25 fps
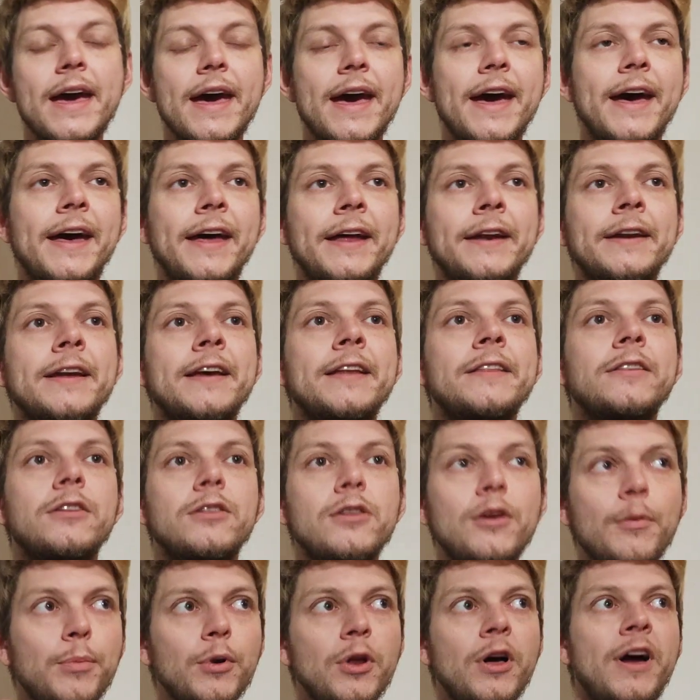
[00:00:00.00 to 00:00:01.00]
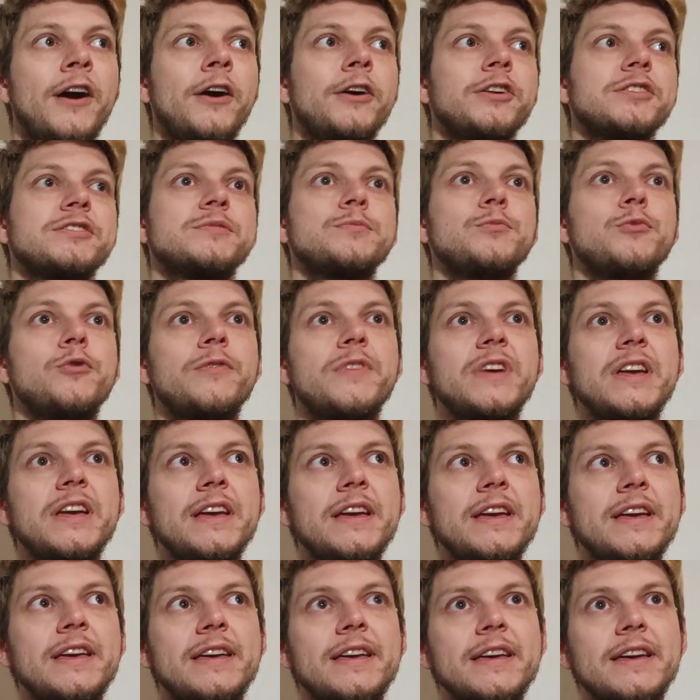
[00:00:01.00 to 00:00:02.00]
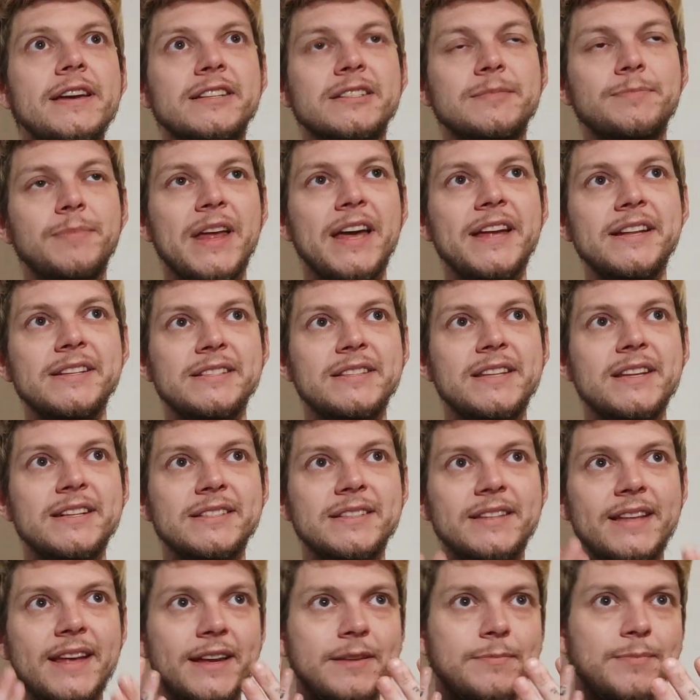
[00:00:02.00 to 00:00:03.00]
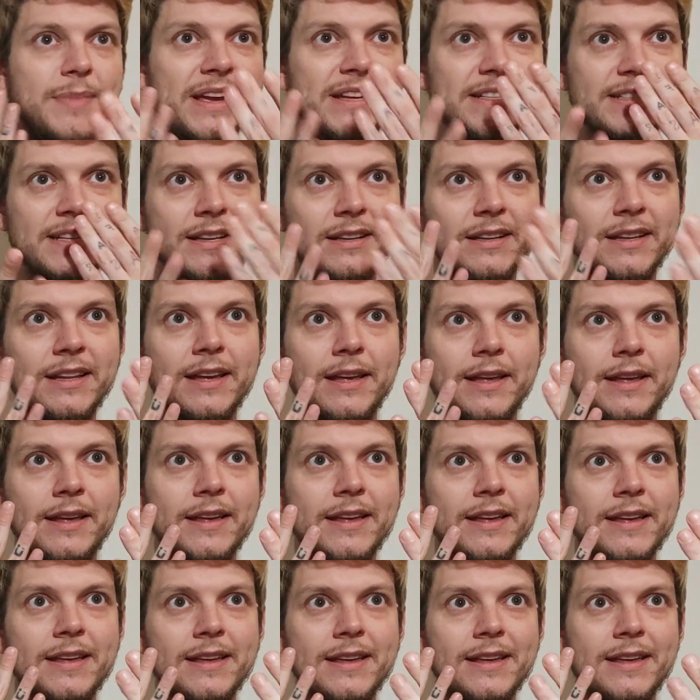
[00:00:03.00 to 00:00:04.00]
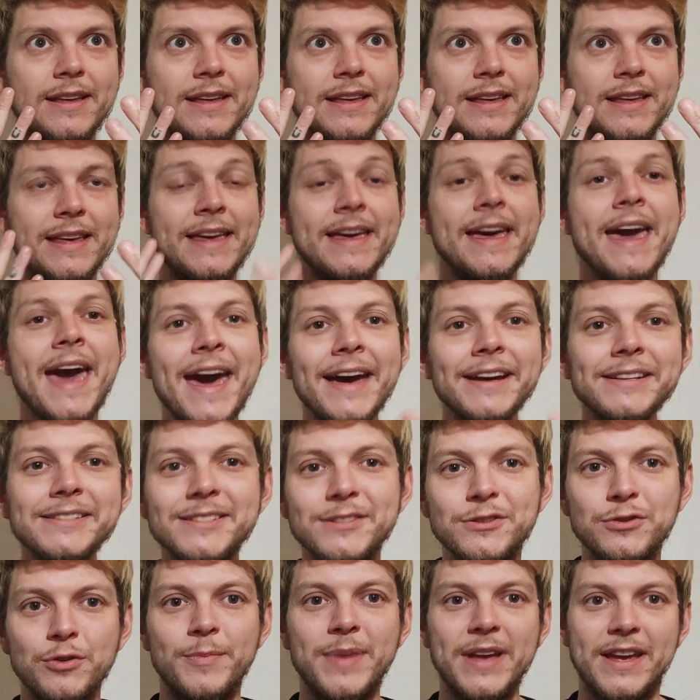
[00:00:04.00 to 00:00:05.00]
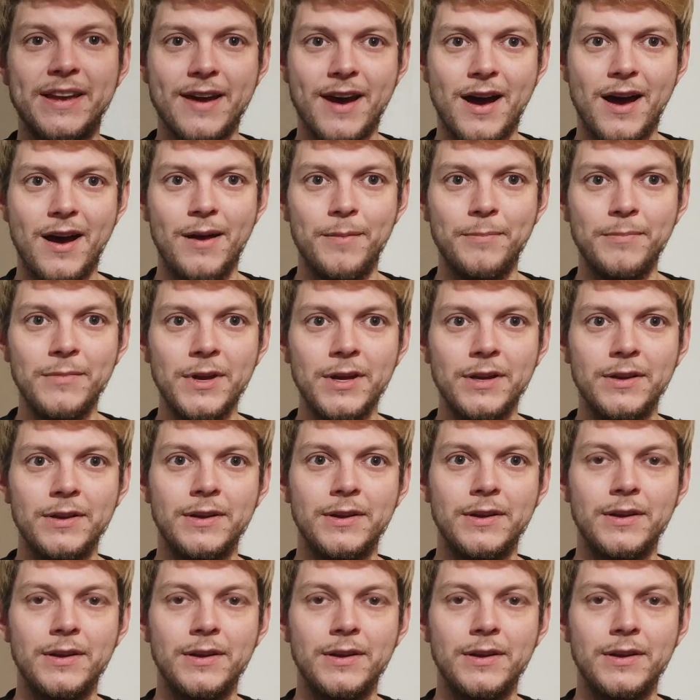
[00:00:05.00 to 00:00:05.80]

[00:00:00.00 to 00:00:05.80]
And in the Doppelherz movie, he explains this, that basically he has to become